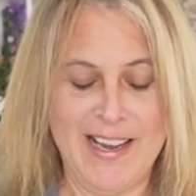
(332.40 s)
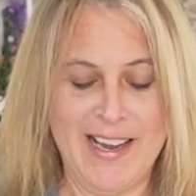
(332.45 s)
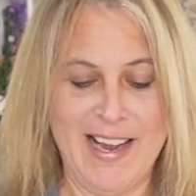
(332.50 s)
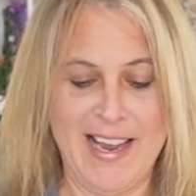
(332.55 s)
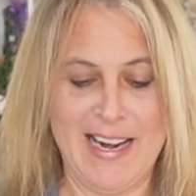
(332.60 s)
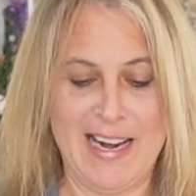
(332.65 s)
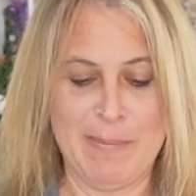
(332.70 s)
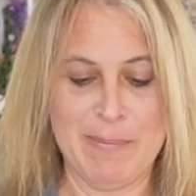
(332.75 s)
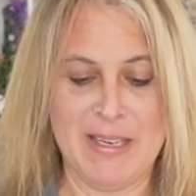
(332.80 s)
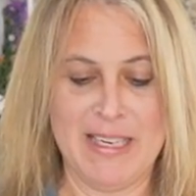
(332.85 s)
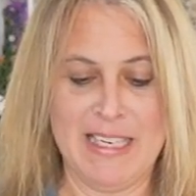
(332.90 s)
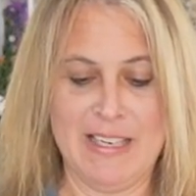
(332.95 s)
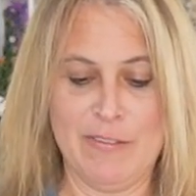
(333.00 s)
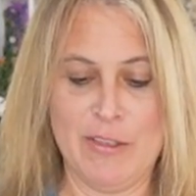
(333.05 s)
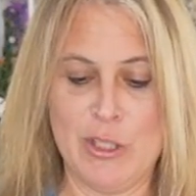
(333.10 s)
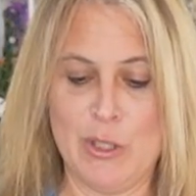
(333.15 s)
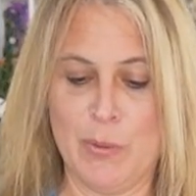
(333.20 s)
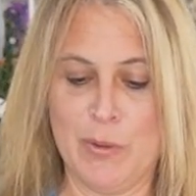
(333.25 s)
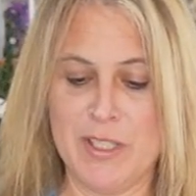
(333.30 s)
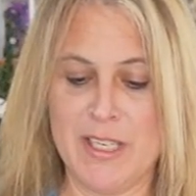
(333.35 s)
and I'm going to give
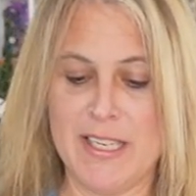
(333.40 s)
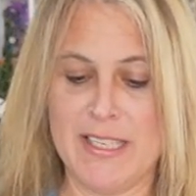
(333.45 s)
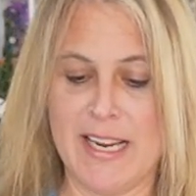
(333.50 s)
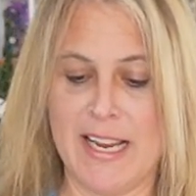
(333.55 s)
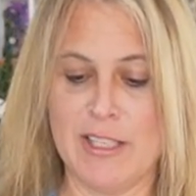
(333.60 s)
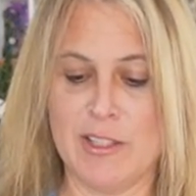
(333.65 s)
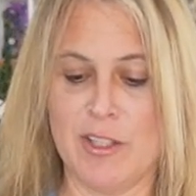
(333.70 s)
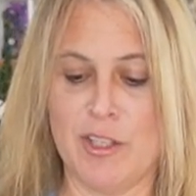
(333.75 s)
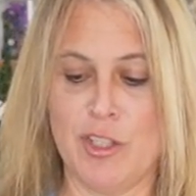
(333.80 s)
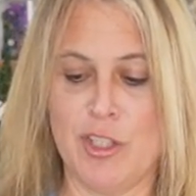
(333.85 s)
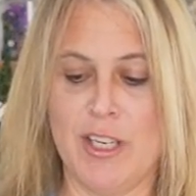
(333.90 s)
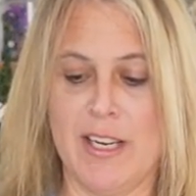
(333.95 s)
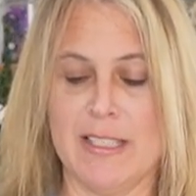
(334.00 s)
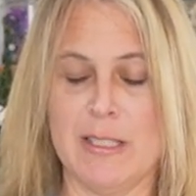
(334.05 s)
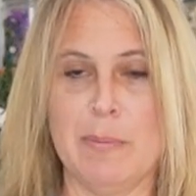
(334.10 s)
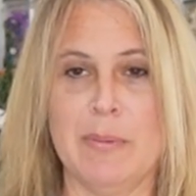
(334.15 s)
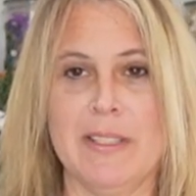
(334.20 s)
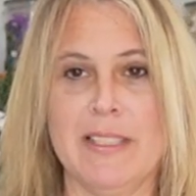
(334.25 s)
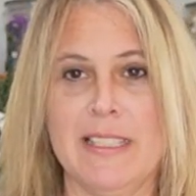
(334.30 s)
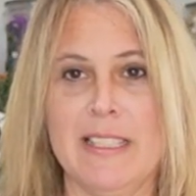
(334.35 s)
it to her today so that she
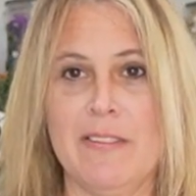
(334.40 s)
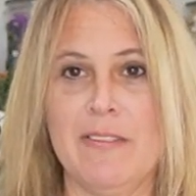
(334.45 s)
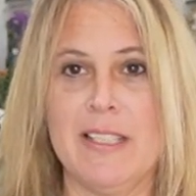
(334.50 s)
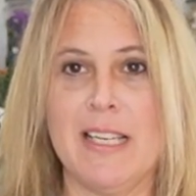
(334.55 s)
has plenty of